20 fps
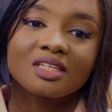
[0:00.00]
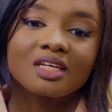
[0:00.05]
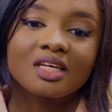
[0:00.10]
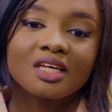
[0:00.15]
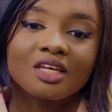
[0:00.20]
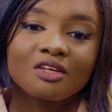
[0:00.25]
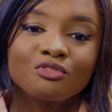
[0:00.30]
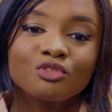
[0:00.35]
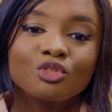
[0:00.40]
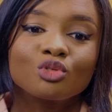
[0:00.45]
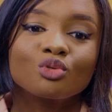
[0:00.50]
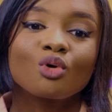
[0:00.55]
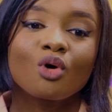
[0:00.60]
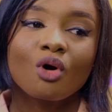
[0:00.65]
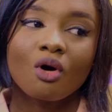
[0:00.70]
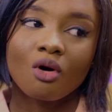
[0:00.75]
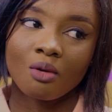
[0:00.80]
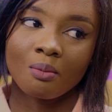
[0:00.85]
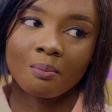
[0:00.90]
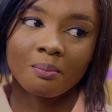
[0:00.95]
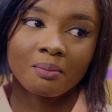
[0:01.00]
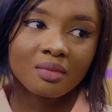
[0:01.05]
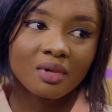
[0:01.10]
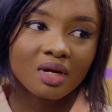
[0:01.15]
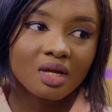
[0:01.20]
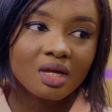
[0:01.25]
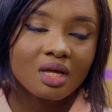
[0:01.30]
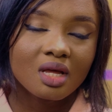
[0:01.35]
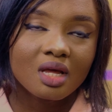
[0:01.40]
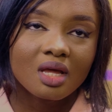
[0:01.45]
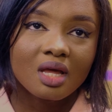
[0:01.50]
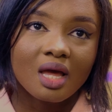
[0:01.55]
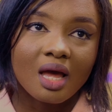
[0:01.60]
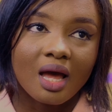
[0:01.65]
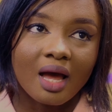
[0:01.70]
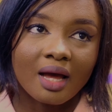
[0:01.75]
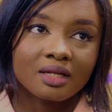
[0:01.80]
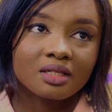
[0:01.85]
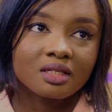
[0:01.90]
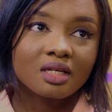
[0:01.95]
a gift to come.
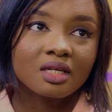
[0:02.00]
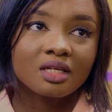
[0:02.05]
And